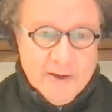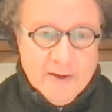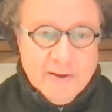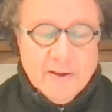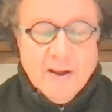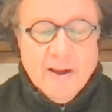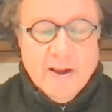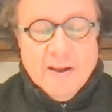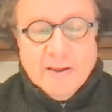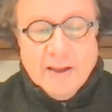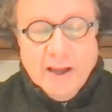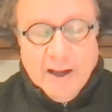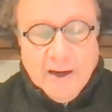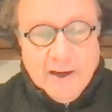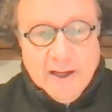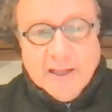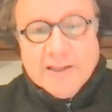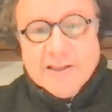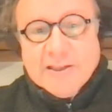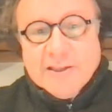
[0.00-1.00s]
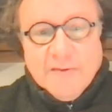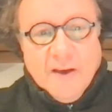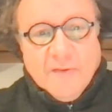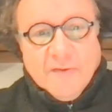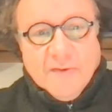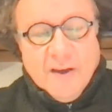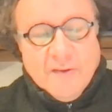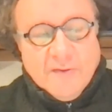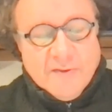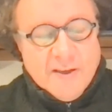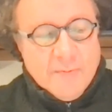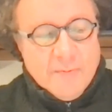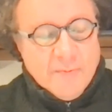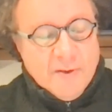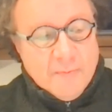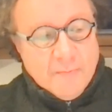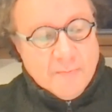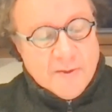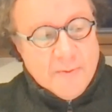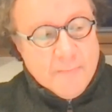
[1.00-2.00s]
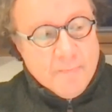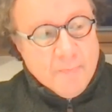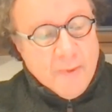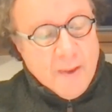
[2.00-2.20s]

and that list of symptoms,